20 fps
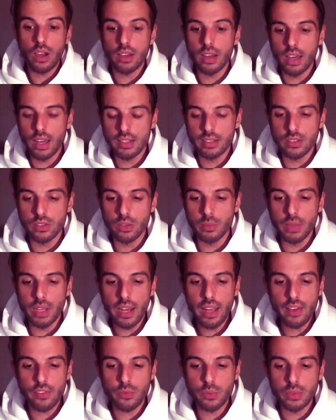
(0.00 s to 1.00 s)
had this all my
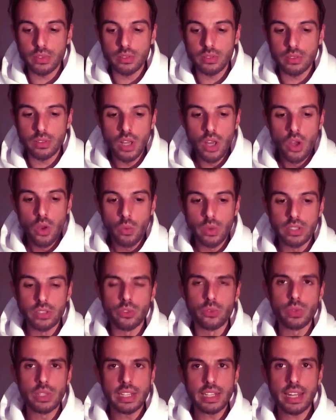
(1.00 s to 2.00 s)
life. When
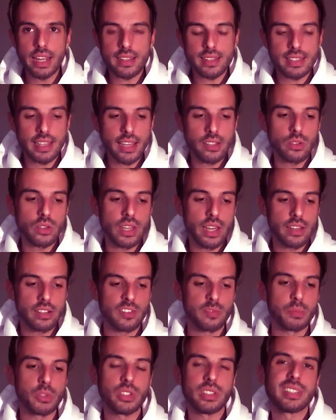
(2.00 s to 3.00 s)
you're really that sad, you kind
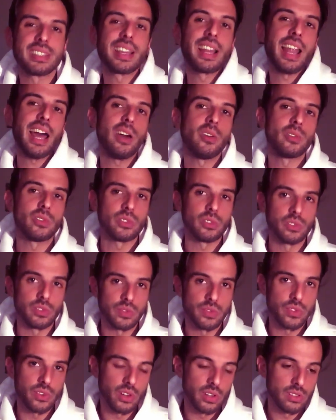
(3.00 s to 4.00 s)
of put this clown to the
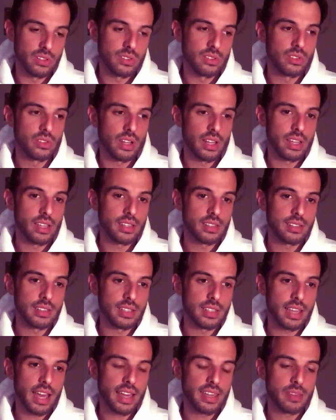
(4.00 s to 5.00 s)
front. You like
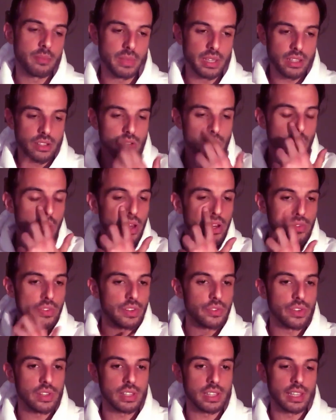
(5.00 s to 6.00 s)
I can make a joke out of
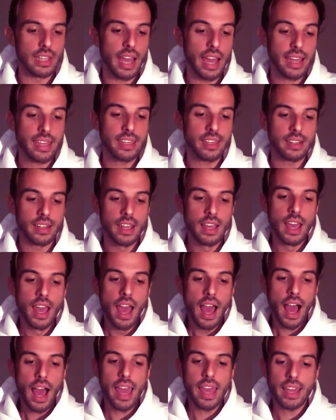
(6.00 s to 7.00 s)
everything. I can,
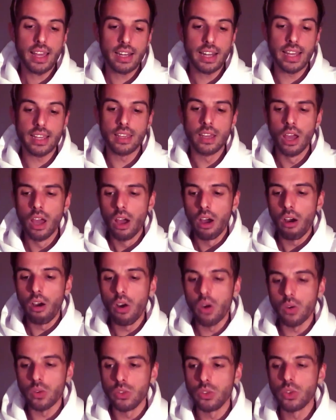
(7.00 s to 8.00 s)
like,
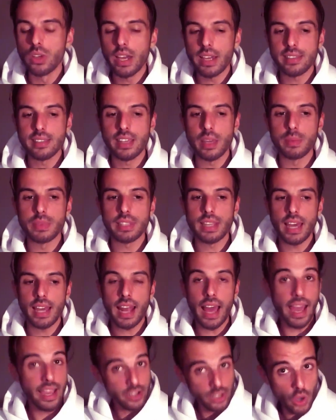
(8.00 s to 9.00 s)
oh, you guys see I'm
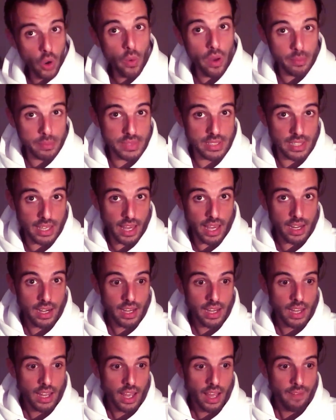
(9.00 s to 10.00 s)
sad. I know I'm
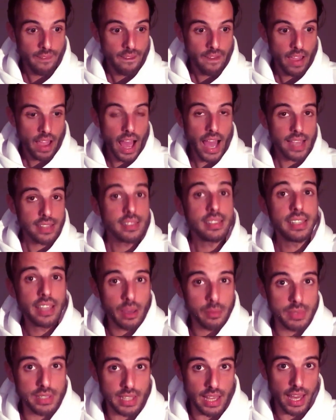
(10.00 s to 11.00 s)
sad. I see
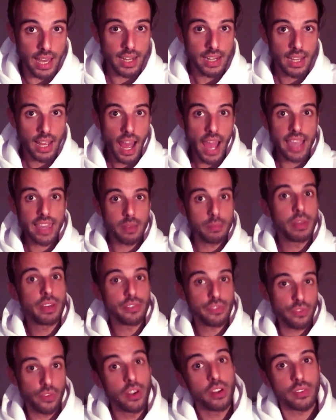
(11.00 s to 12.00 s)
I'm sad. I can make
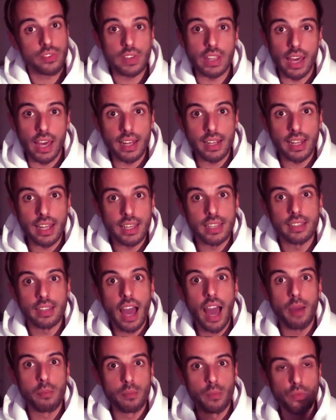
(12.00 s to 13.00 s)
fun of that. Like,
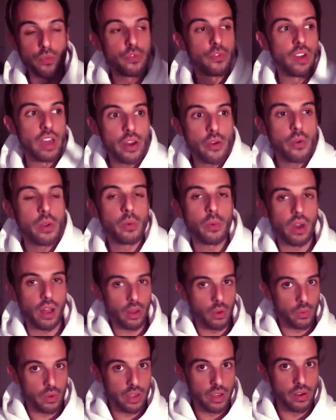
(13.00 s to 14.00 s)
I'm very well
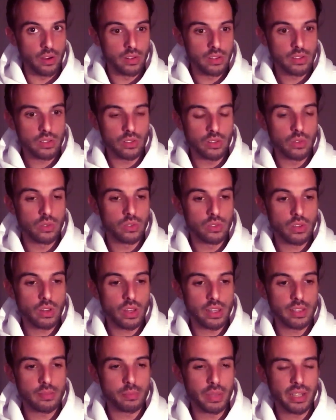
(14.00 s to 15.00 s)
aware. So
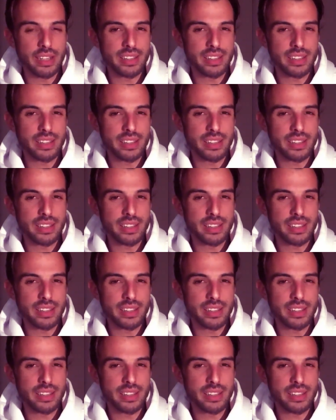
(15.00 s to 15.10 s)
it's